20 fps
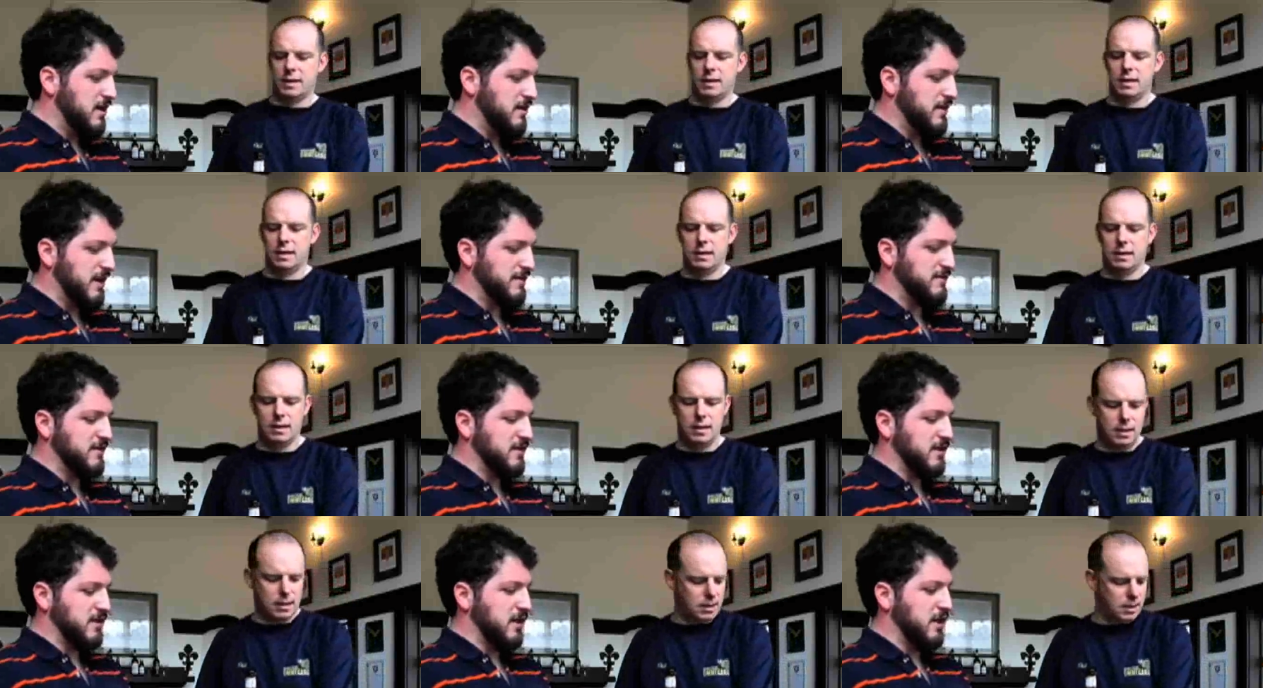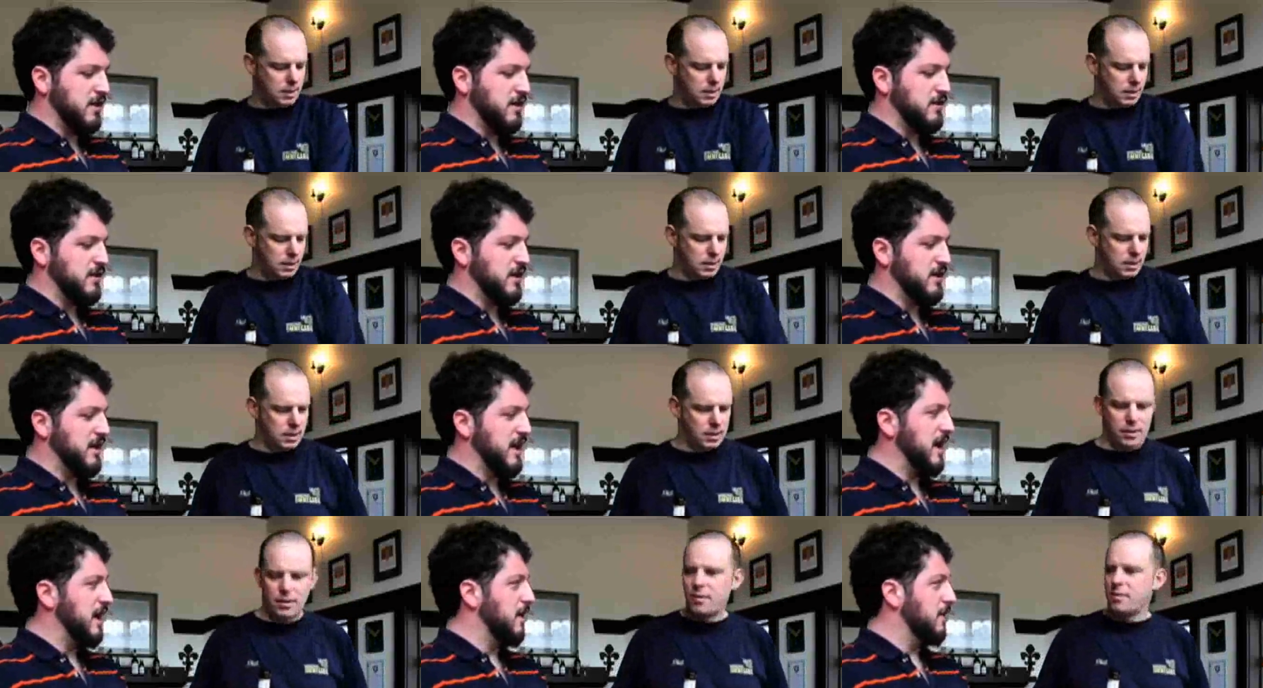Speaker 1: that's a, a
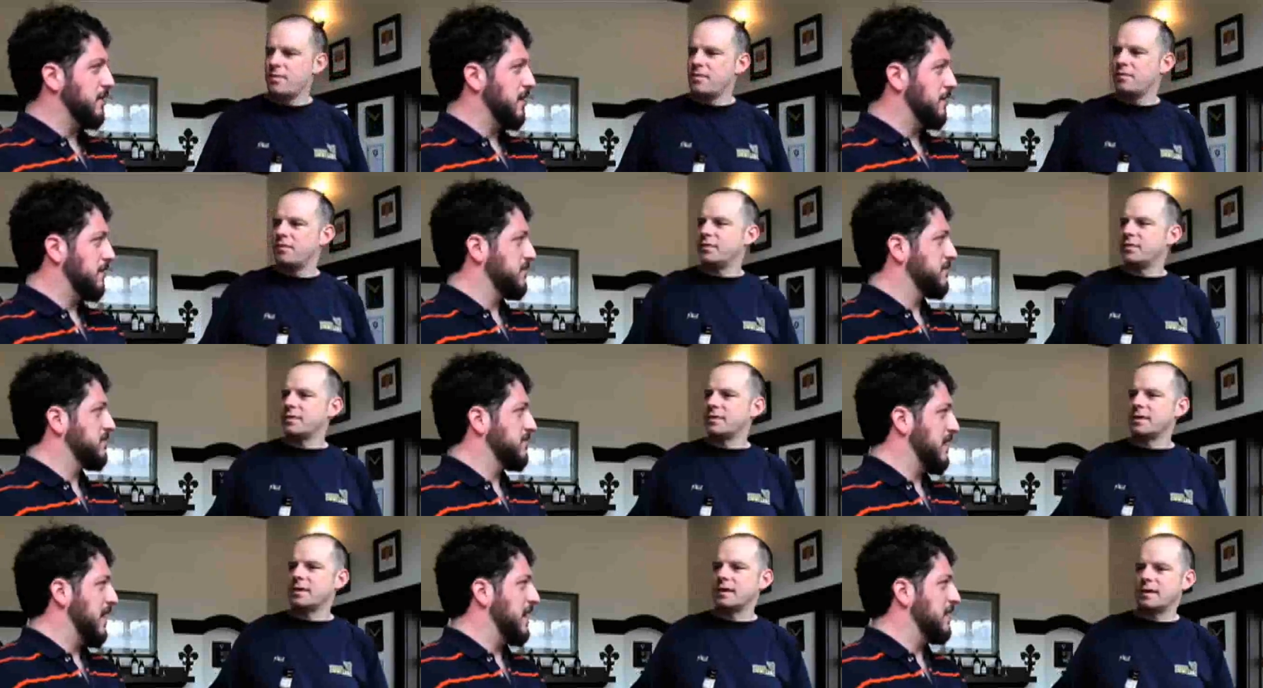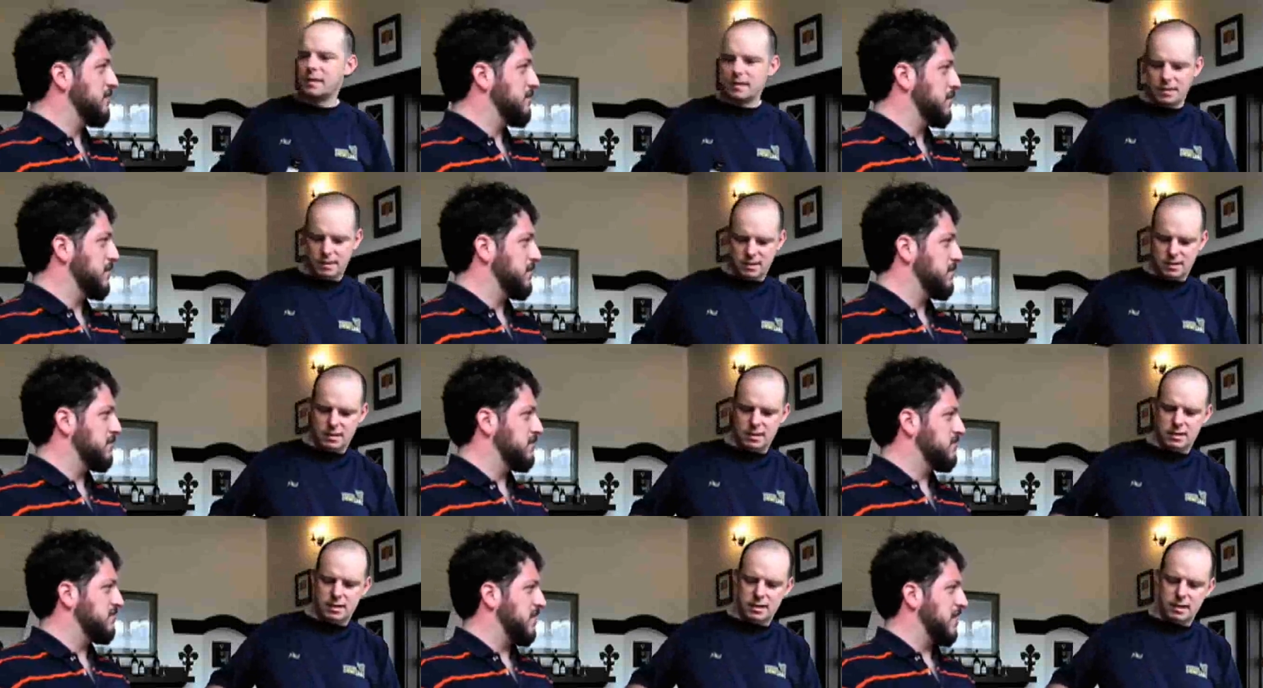an ale that was aged with
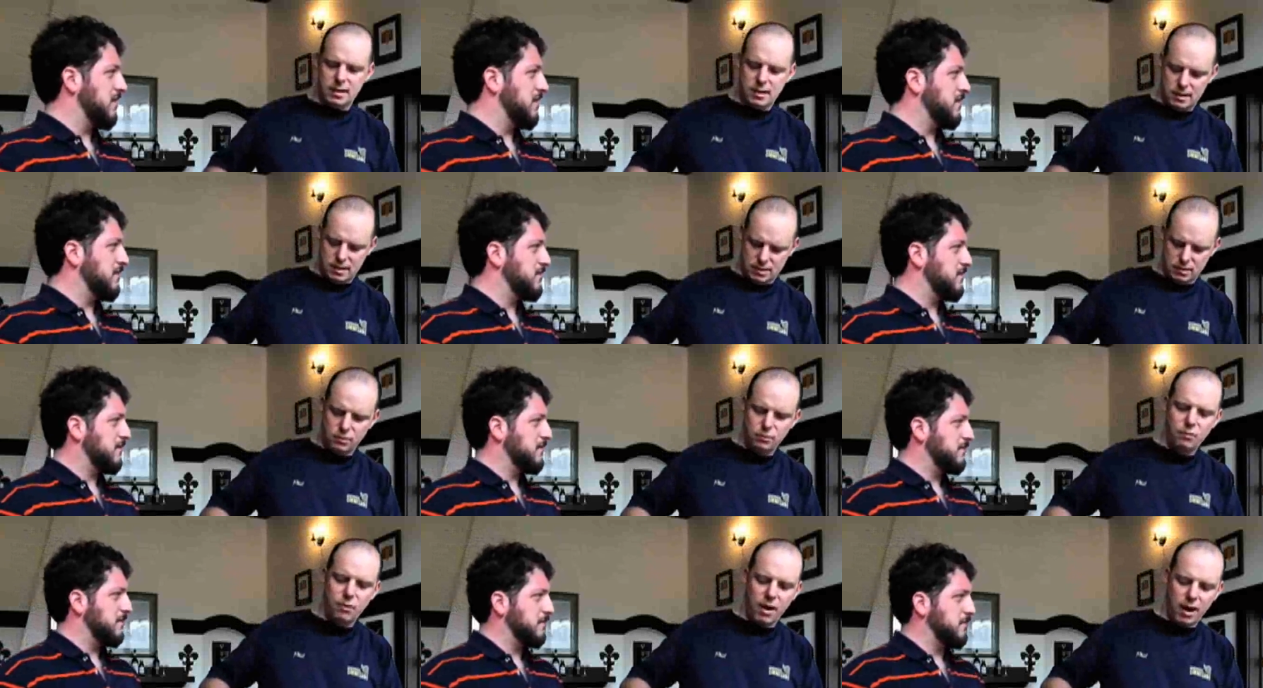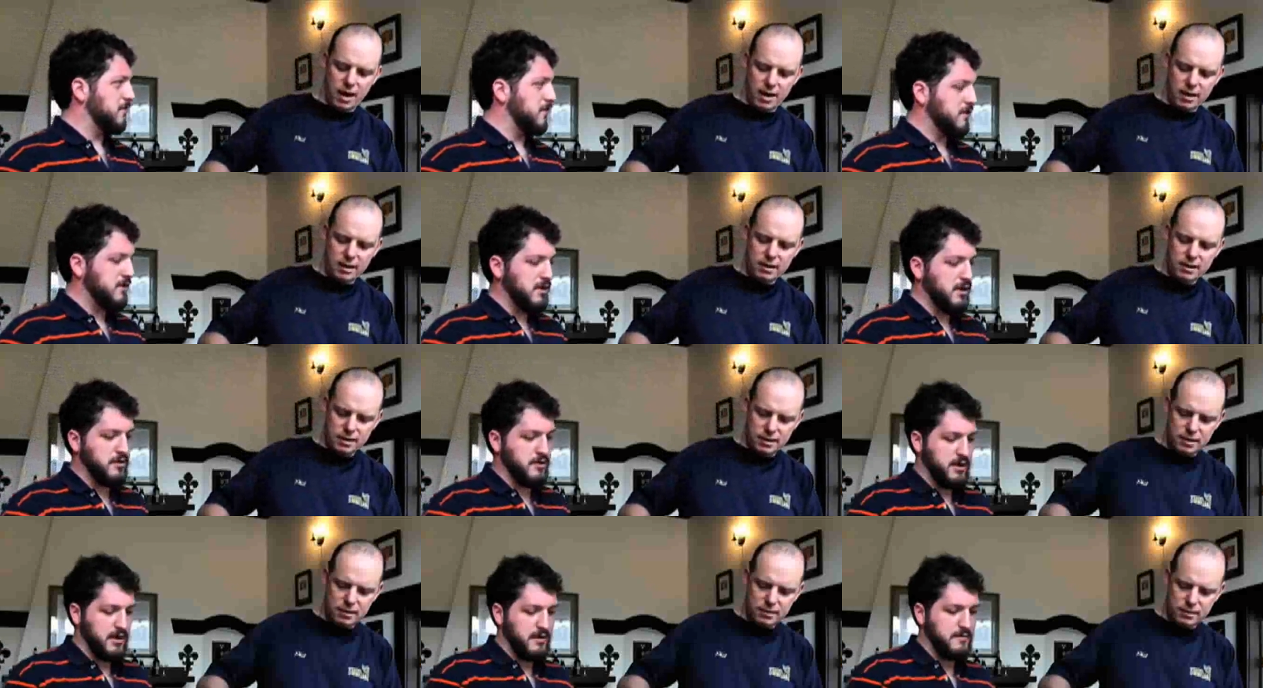cherries? Right.
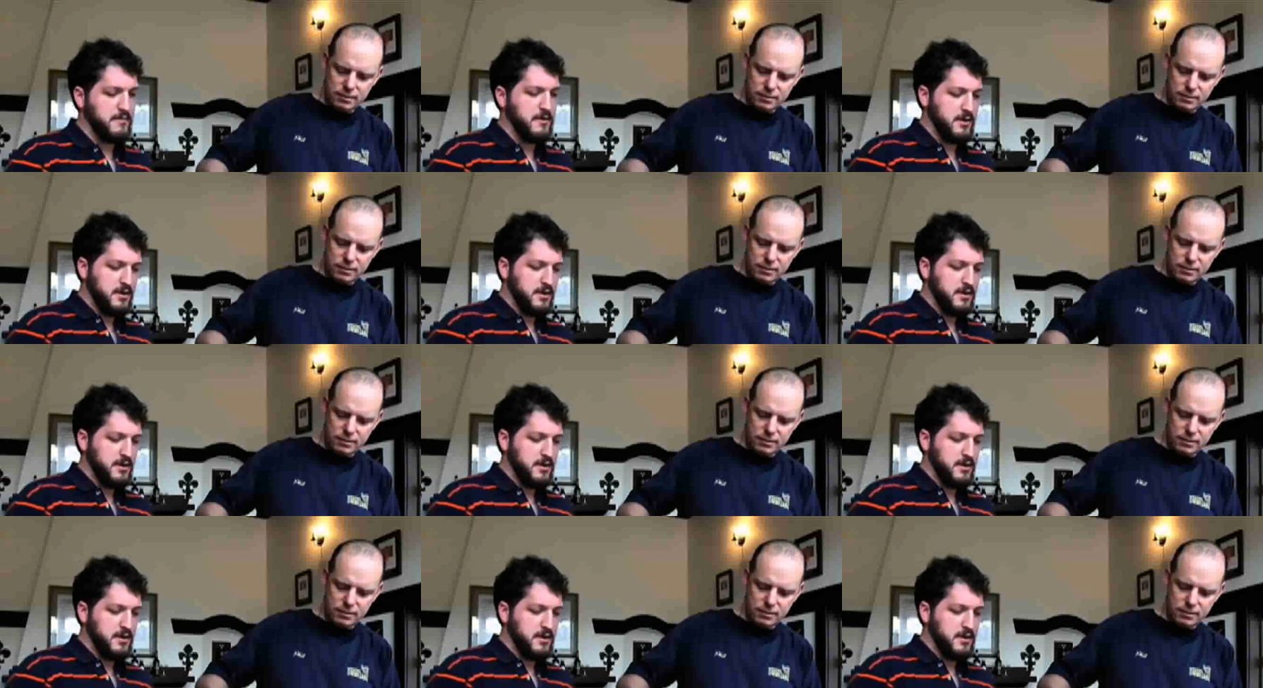Okay.